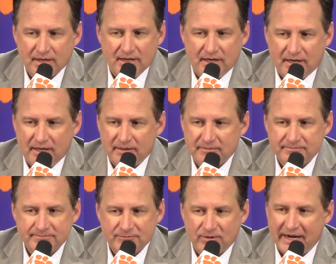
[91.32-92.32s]
Uh,
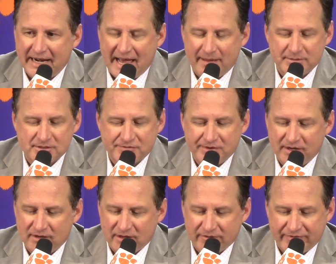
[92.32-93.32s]
great
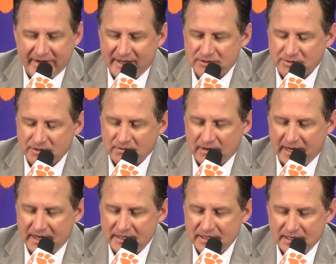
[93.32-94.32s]
atmosphere, their fans are
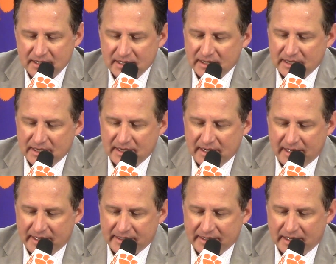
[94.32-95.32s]
great,
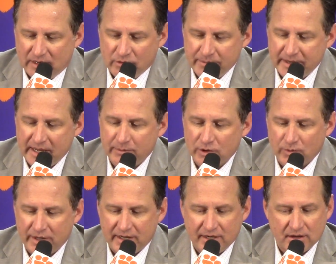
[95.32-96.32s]
and uh, we've been able to
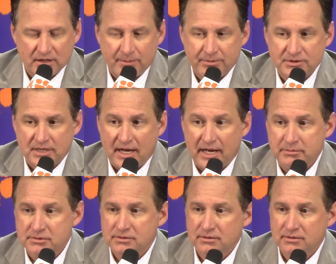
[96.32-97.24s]
win in here a couple times,